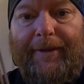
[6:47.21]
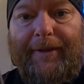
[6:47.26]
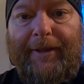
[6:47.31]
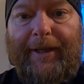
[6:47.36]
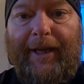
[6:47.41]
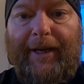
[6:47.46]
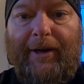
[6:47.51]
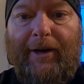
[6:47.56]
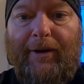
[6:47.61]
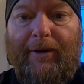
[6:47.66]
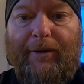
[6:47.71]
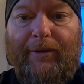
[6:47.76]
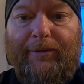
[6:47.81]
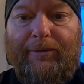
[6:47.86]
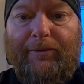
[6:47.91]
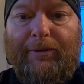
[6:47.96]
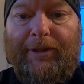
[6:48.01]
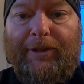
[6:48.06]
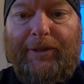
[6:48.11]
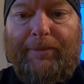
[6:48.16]
You take a
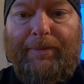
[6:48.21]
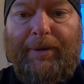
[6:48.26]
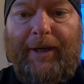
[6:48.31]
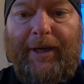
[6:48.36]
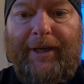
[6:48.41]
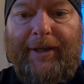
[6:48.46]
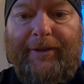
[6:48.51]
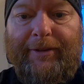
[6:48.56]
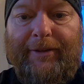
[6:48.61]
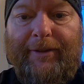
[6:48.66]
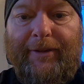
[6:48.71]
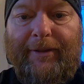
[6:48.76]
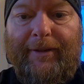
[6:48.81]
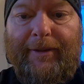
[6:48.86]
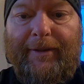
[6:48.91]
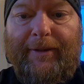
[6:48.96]
hold with your pliers,